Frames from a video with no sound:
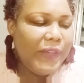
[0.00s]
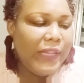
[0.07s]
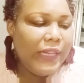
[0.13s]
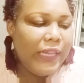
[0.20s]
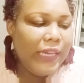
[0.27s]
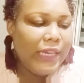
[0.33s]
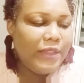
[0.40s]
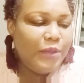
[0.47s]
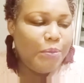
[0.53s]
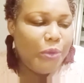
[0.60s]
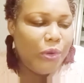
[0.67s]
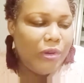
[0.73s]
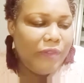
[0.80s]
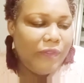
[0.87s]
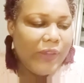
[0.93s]
feeling is
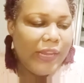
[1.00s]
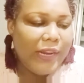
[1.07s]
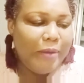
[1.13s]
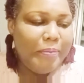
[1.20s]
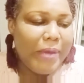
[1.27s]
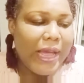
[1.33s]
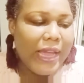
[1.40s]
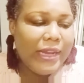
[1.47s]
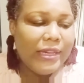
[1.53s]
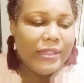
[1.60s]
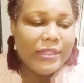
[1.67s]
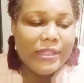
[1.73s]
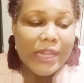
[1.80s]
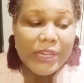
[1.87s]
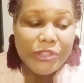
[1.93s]
motivated by an
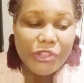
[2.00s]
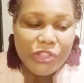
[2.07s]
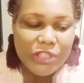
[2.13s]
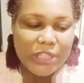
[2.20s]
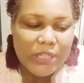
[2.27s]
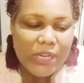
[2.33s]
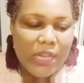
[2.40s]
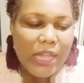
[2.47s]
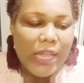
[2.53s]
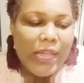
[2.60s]
intention.